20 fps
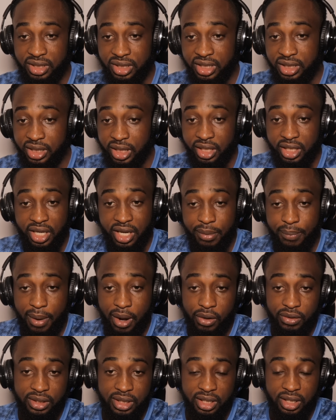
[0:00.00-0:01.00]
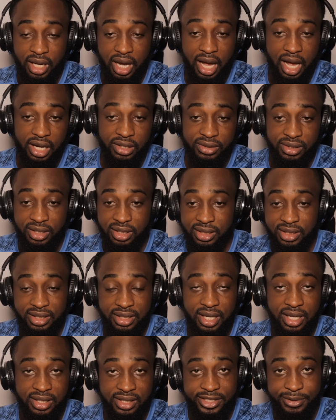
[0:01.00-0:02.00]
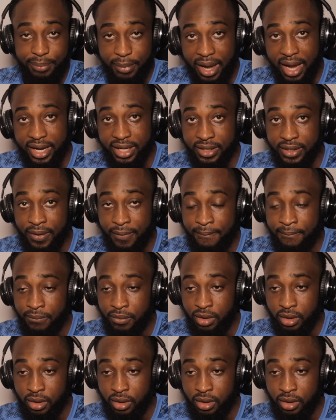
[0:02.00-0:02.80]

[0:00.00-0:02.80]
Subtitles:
CJ came out and actually said it's mine.